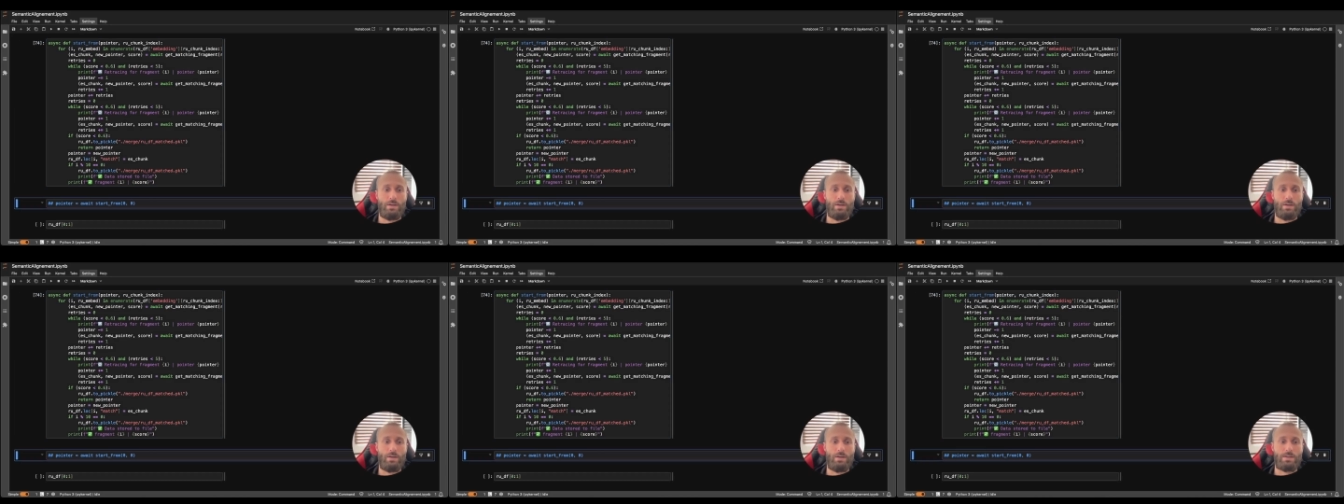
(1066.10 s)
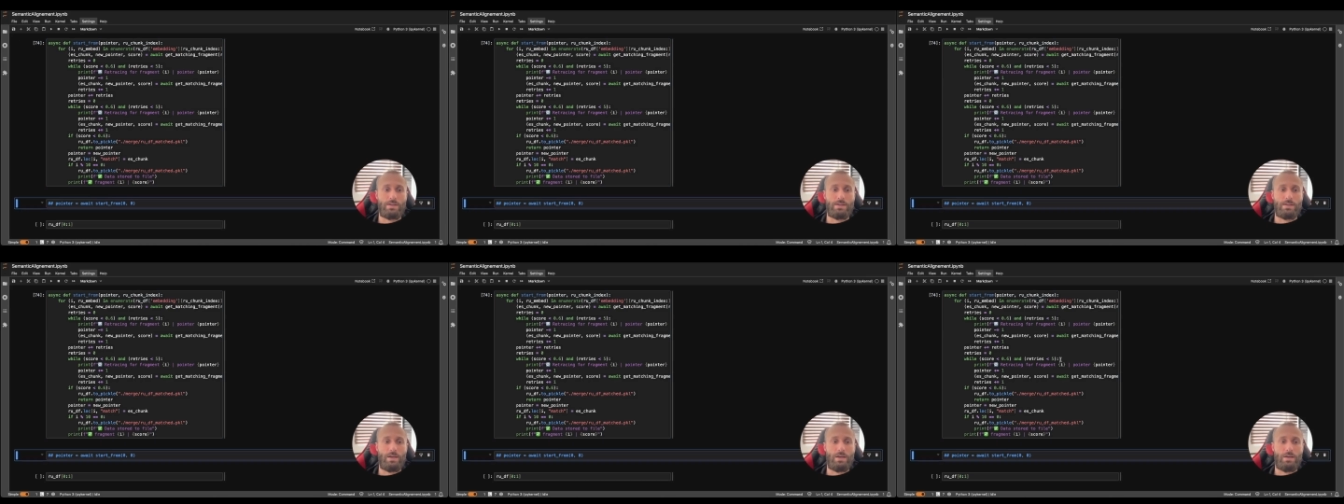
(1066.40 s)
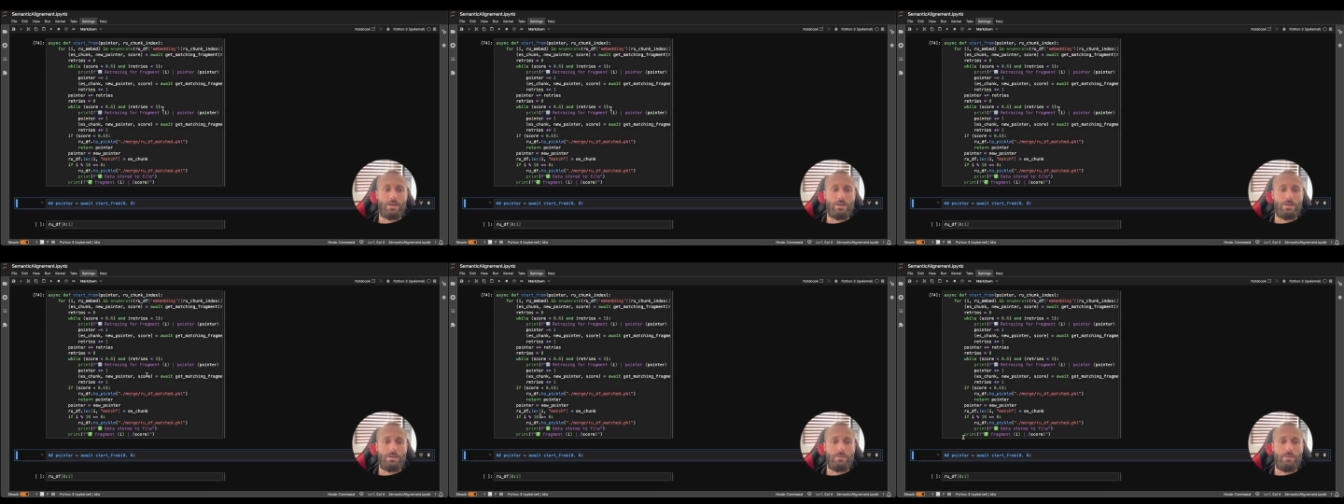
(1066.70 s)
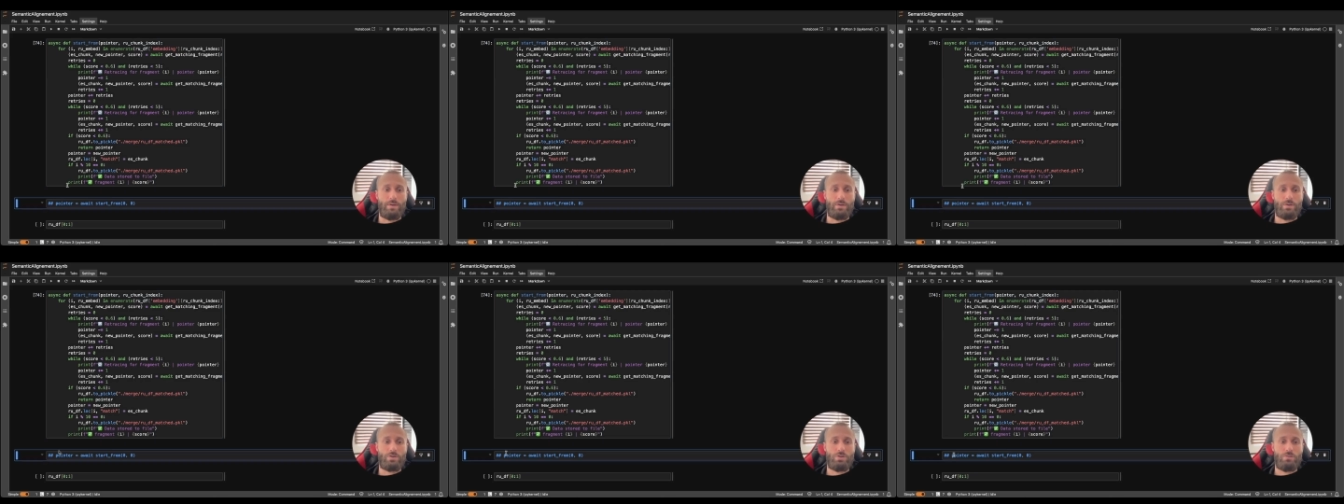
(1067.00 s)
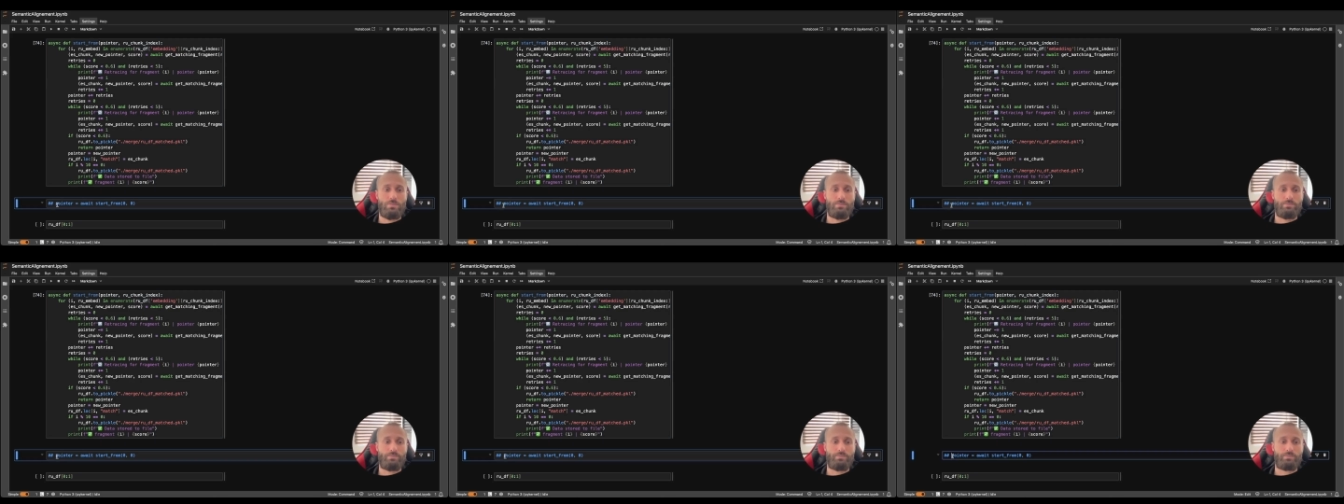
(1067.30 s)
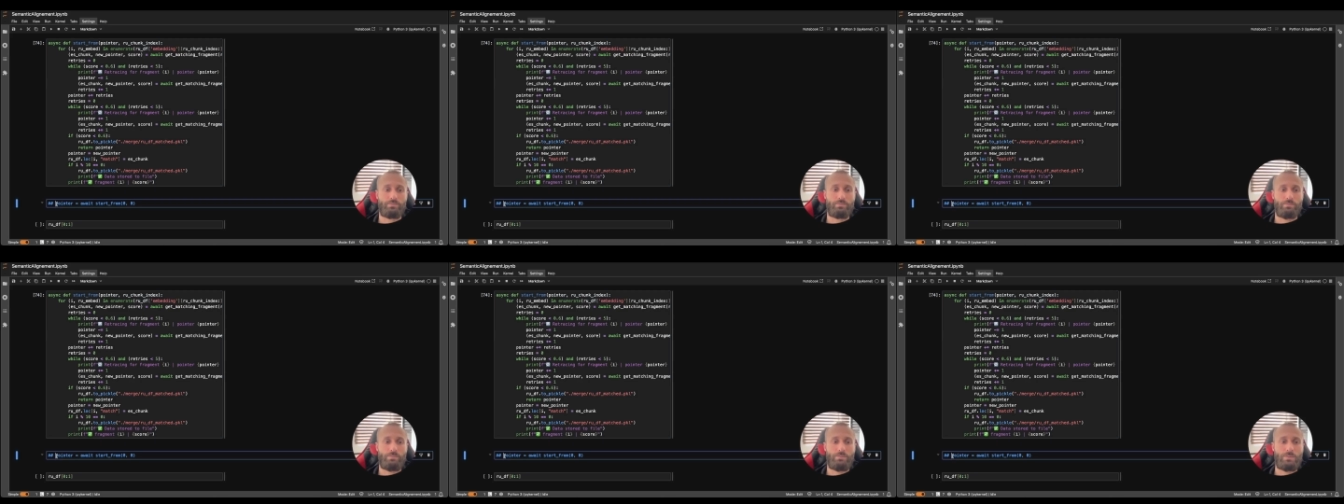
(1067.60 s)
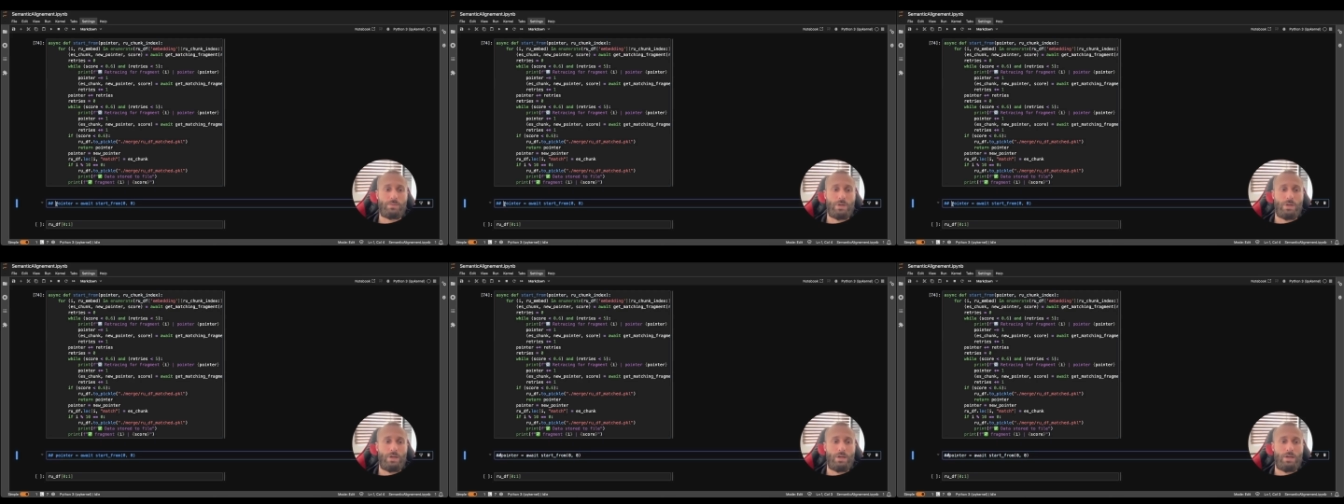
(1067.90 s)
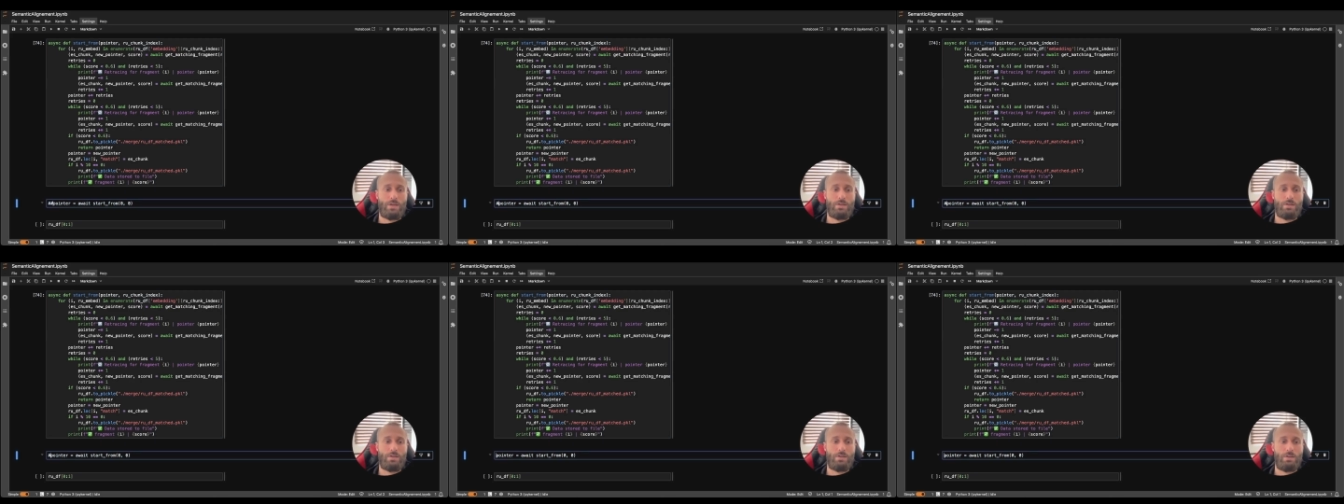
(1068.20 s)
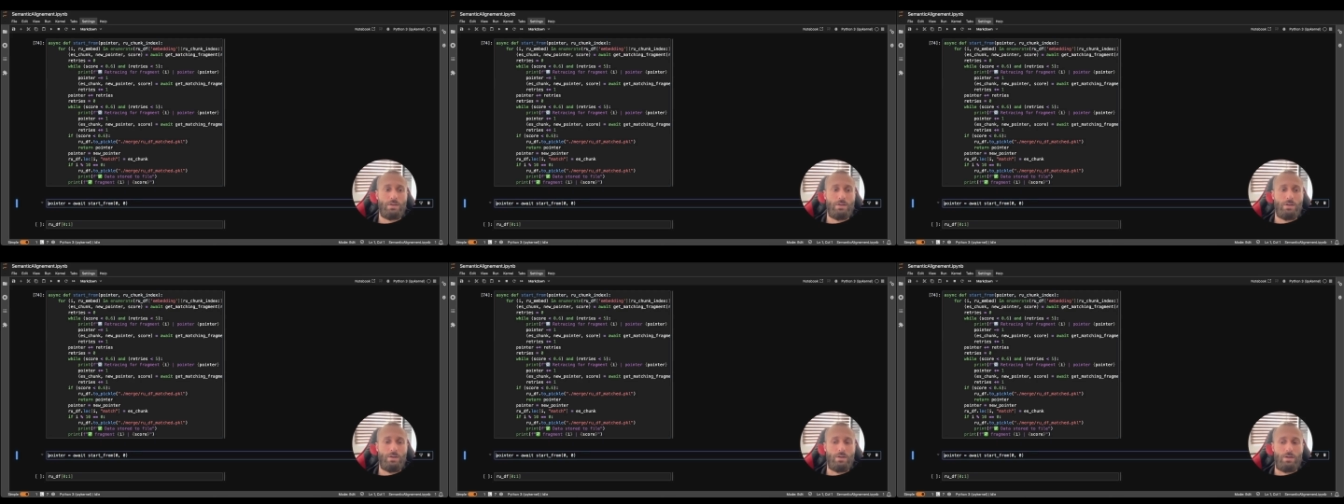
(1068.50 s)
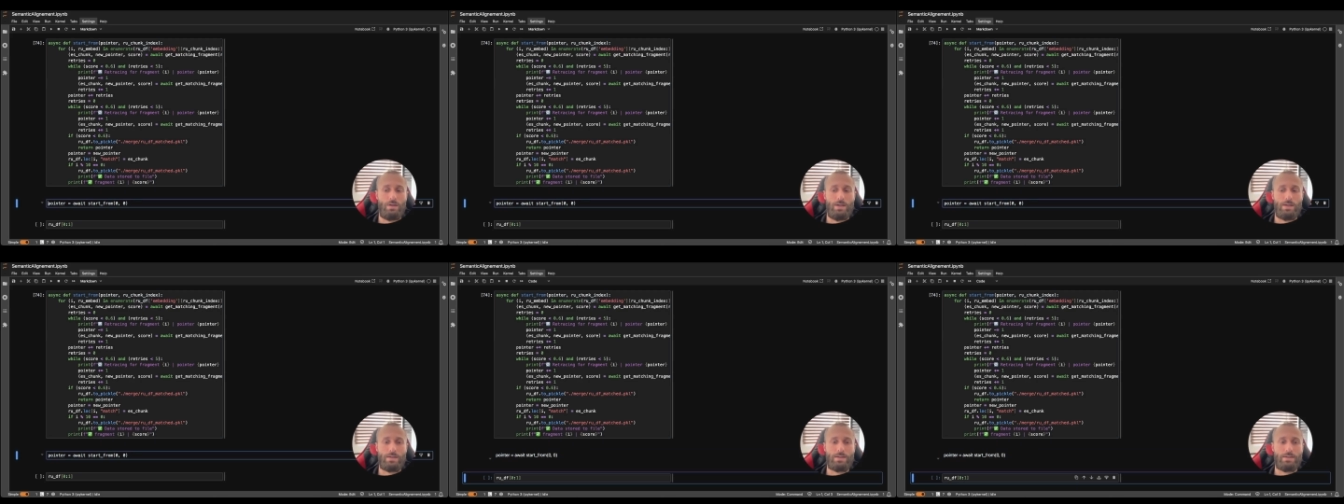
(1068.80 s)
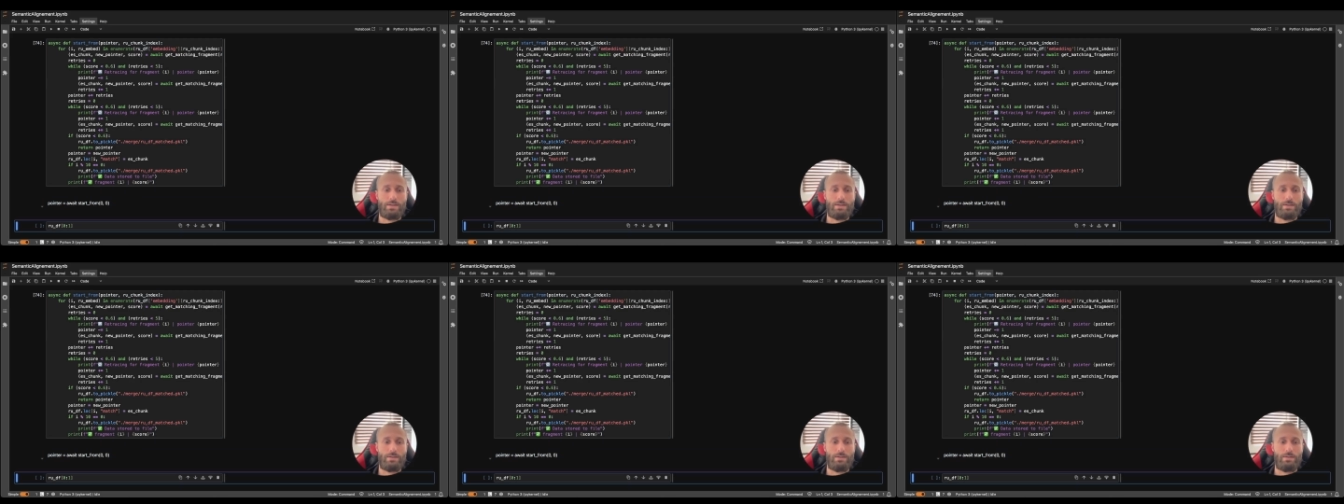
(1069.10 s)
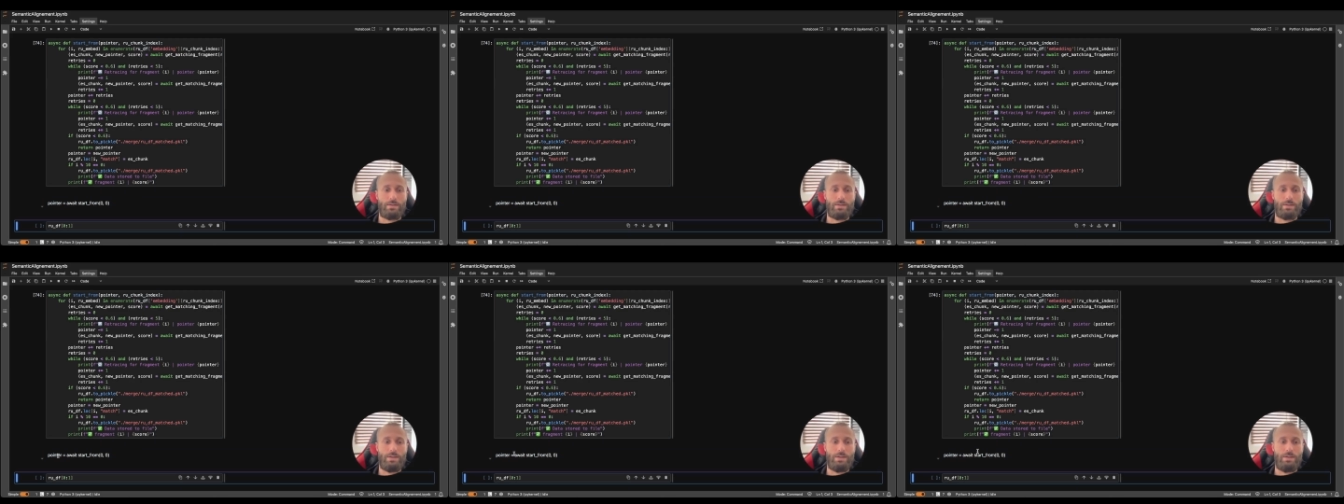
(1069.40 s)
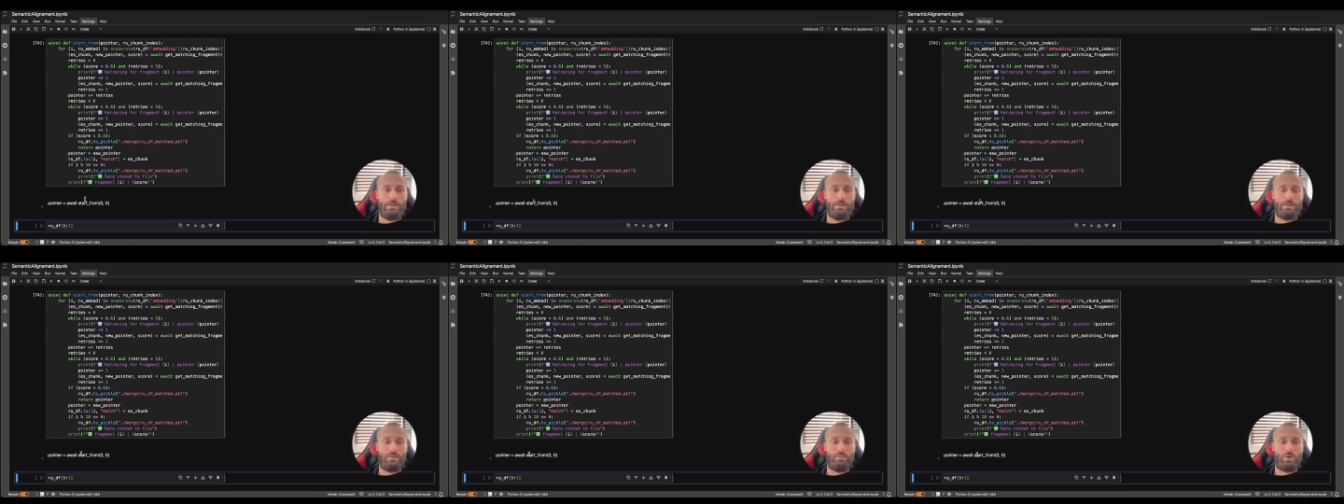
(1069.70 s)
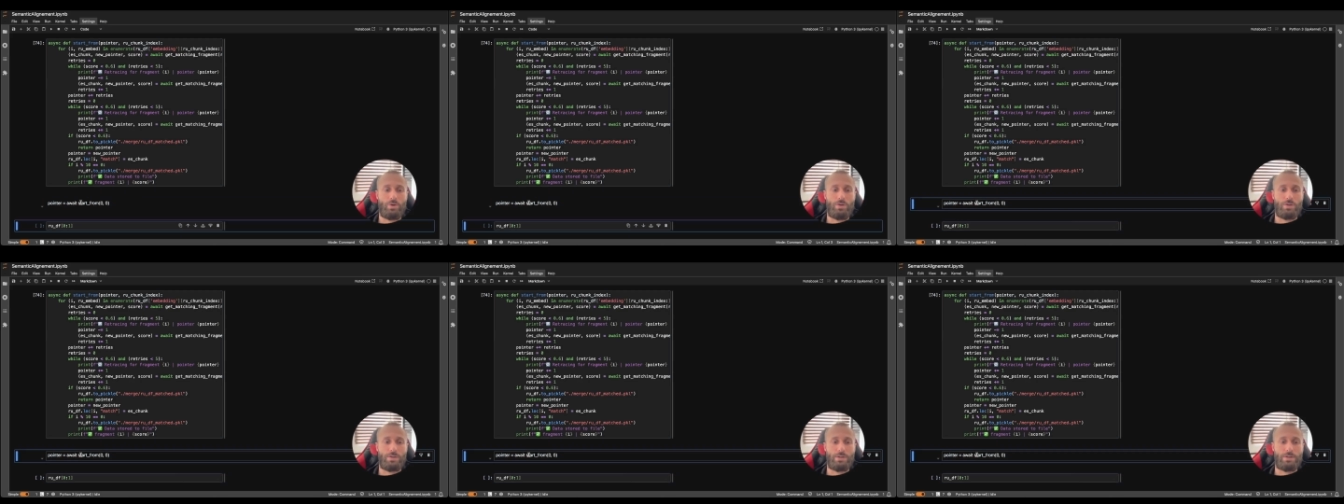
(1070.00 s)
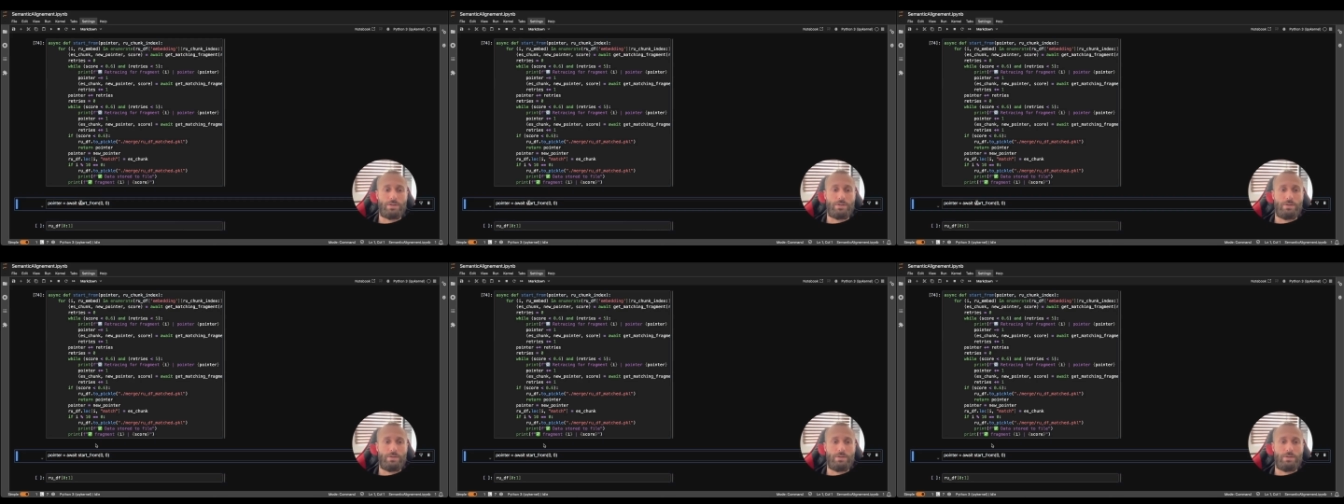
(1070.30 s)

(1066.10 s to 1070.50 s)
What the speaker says: start this function and let's see the process.